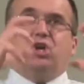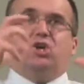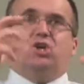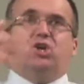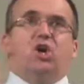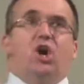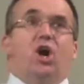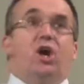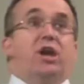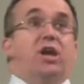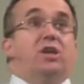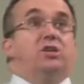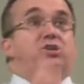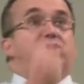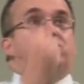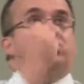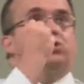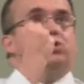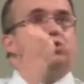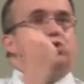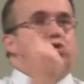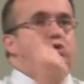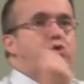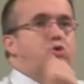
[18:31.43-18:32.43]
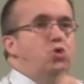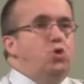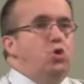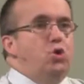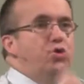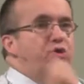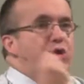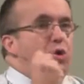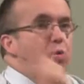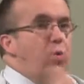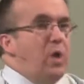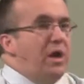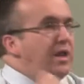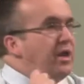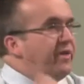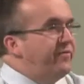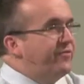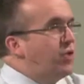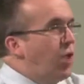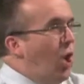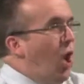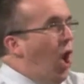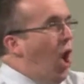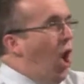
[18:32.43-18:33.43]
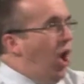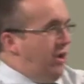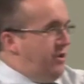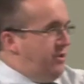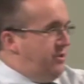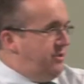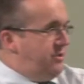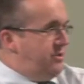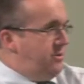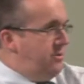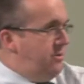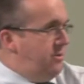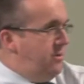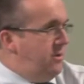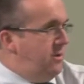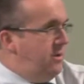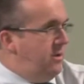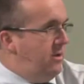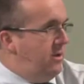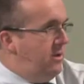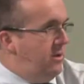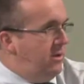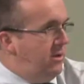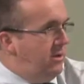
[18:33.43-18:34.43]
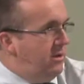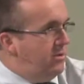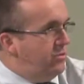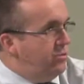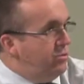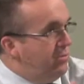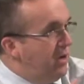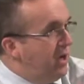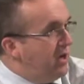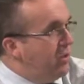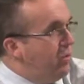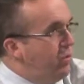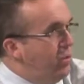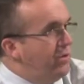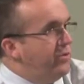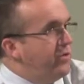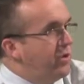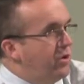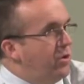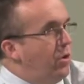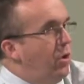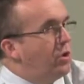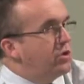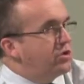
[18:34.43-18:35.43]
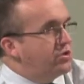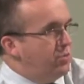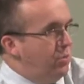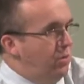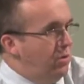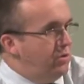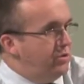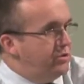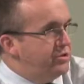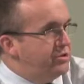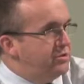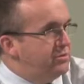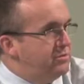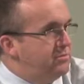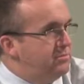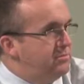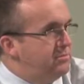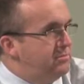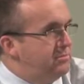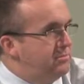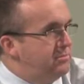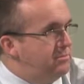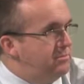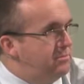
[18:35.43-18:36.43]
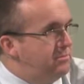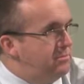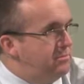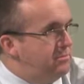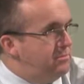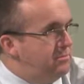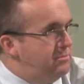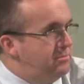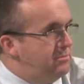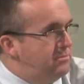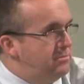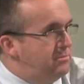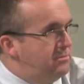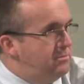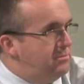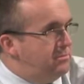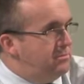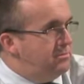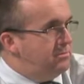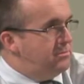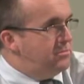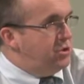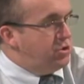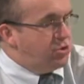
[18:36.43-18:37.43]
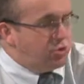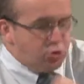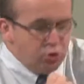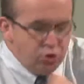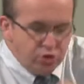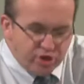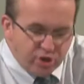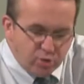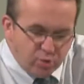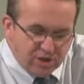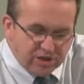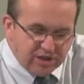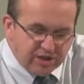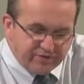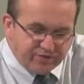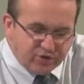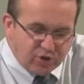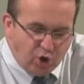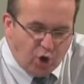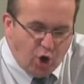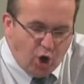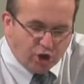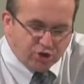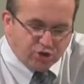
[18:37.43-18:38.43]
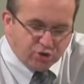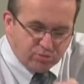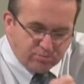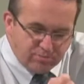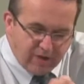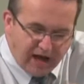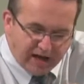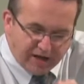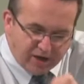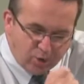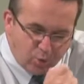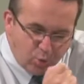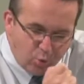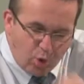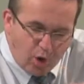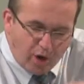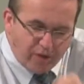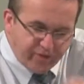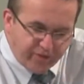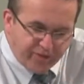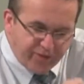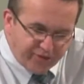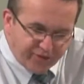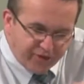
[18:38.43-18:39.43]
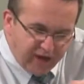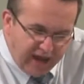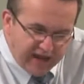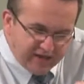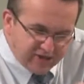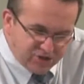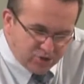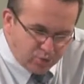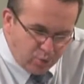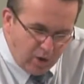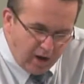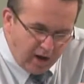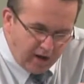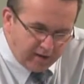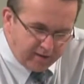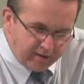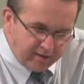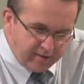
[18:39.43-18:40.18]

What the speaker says: Courage to do the will of God, no matter what the cost was. To do the will of God, no matter what the threats were.